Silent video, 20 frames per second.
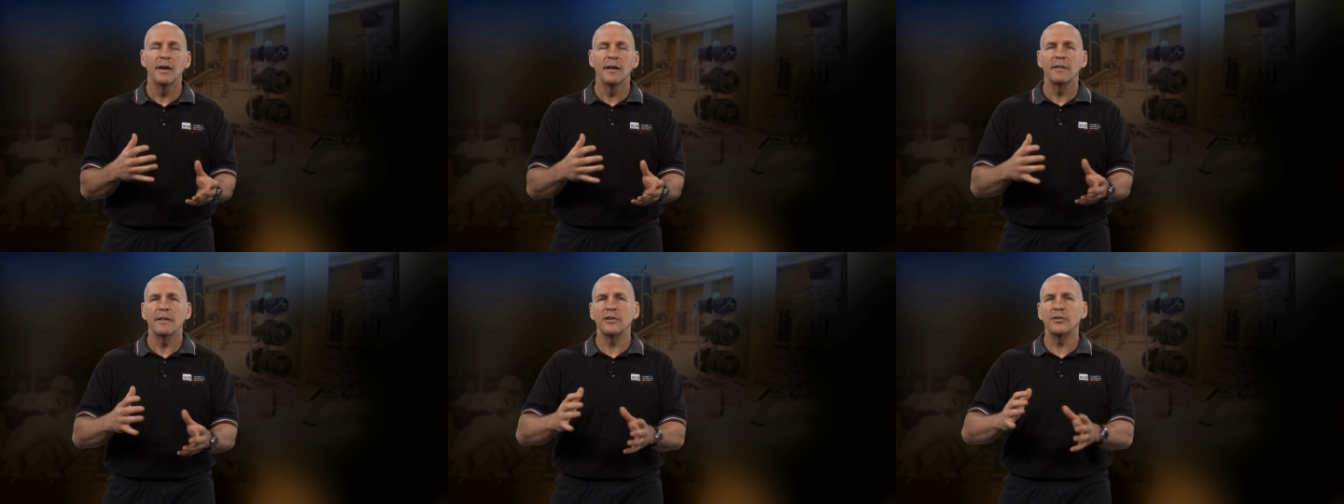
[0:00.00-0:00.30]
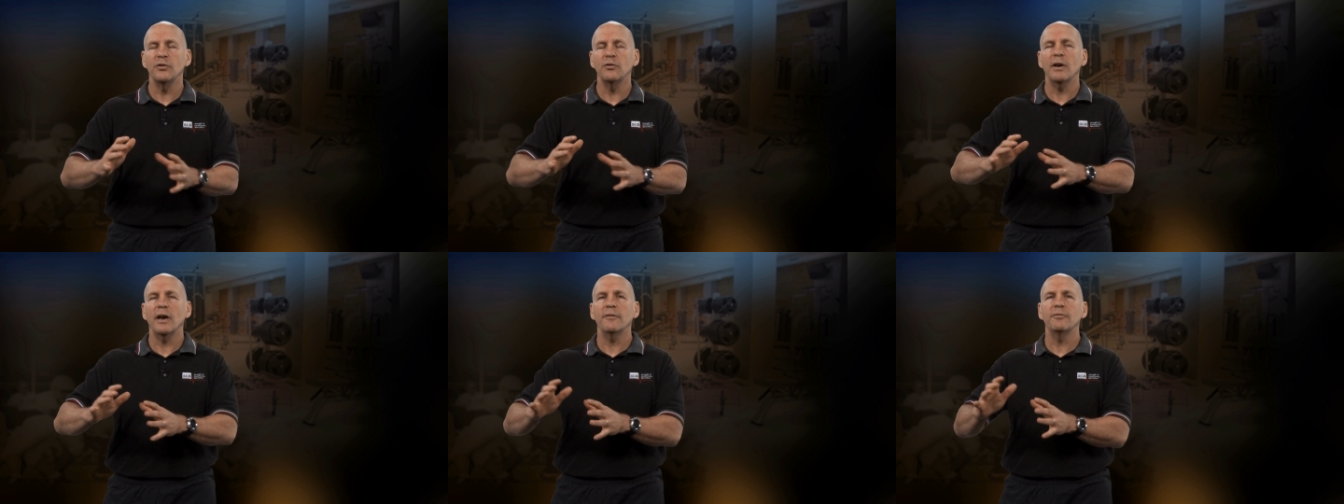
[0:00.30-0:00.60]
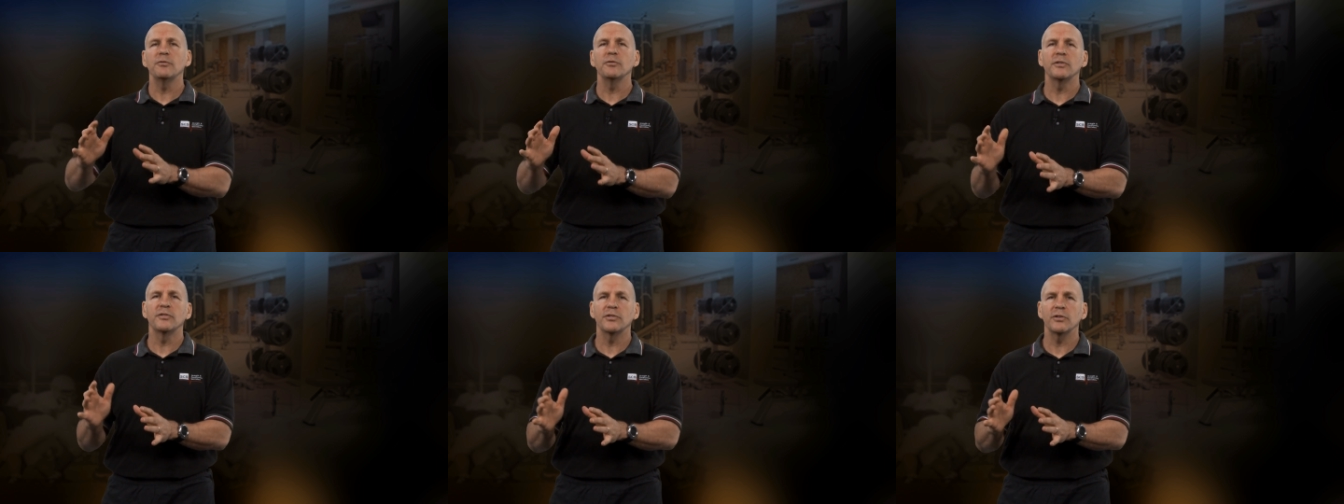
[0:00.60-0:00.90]
that you have
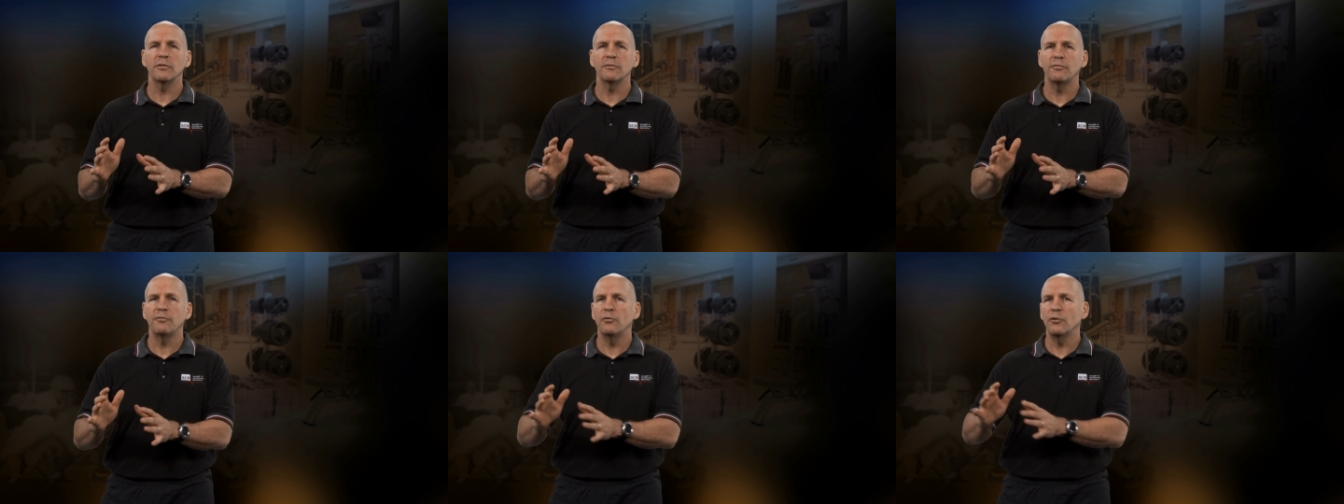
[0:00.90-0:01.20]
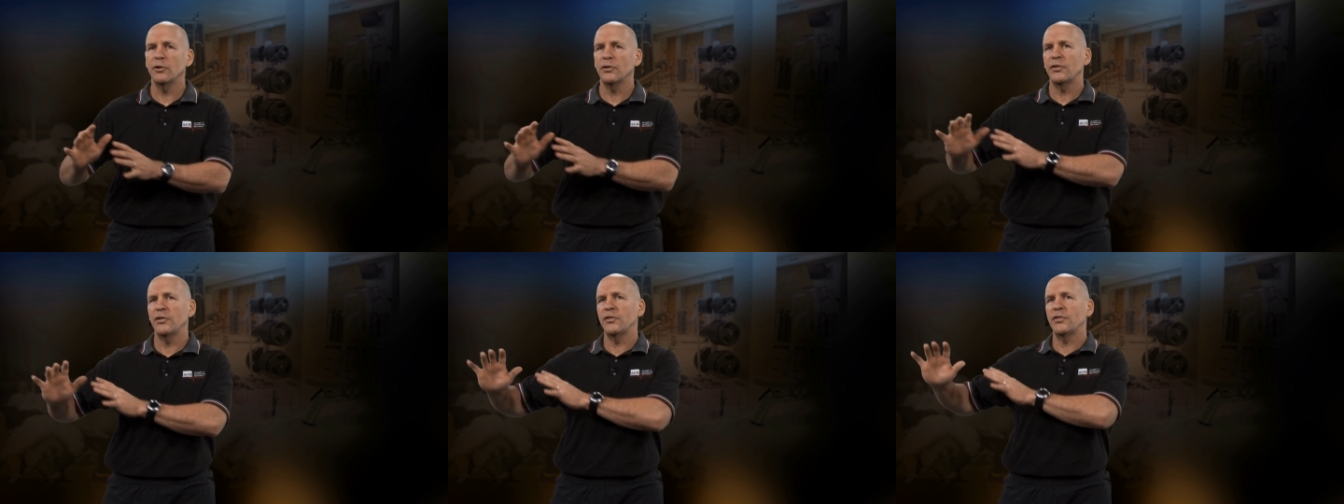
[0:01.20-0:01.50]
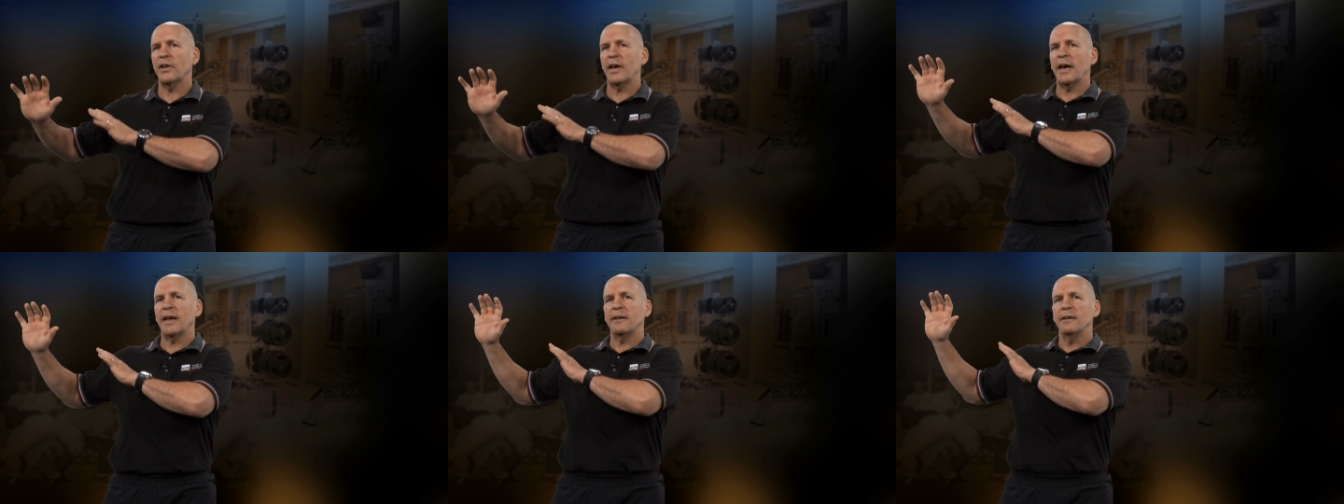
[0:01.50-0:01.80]
to exert forces
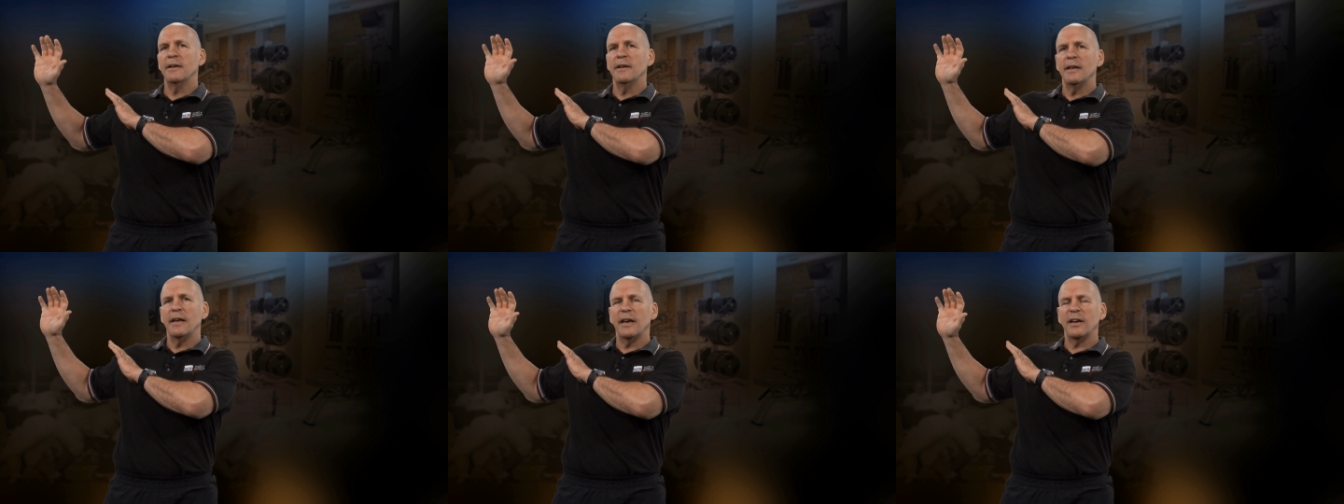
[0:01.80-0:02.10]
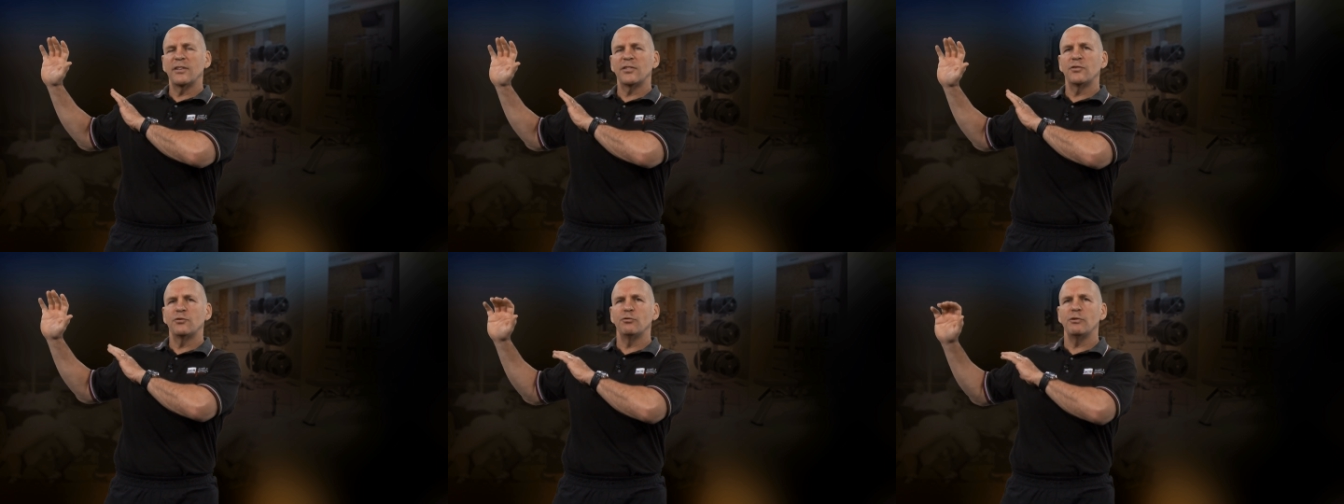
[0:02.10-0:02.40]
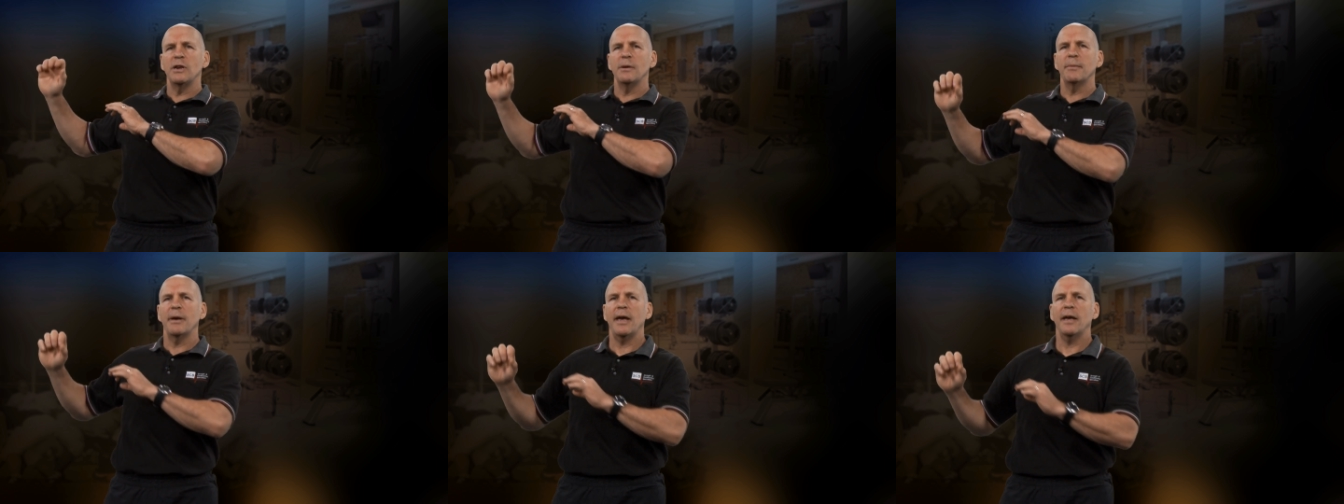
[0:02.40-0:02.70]
at
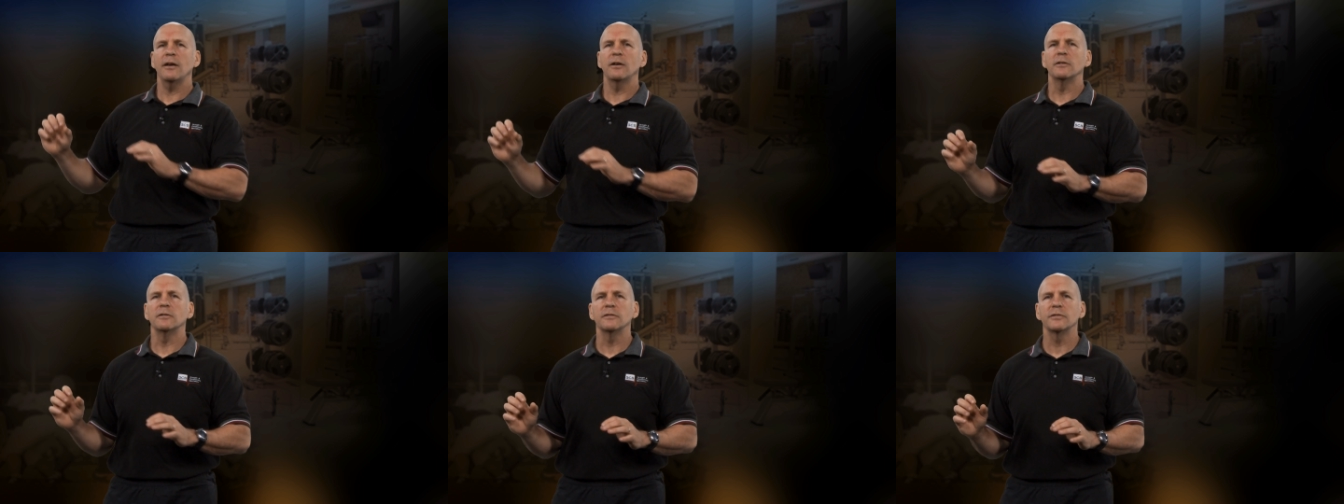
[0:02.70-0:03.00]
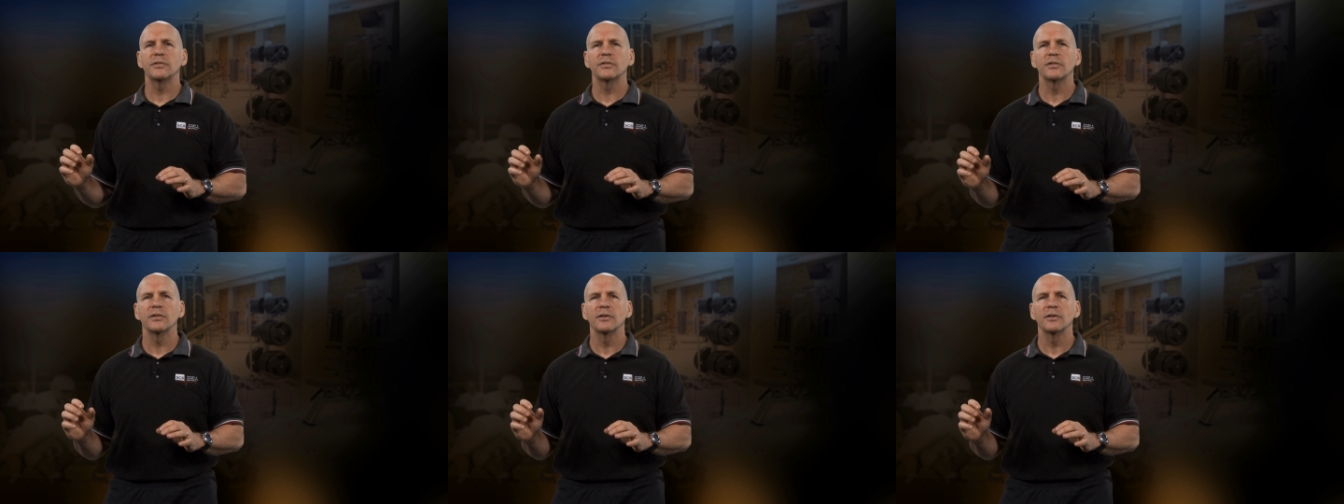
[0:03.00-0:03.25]
extreme angles,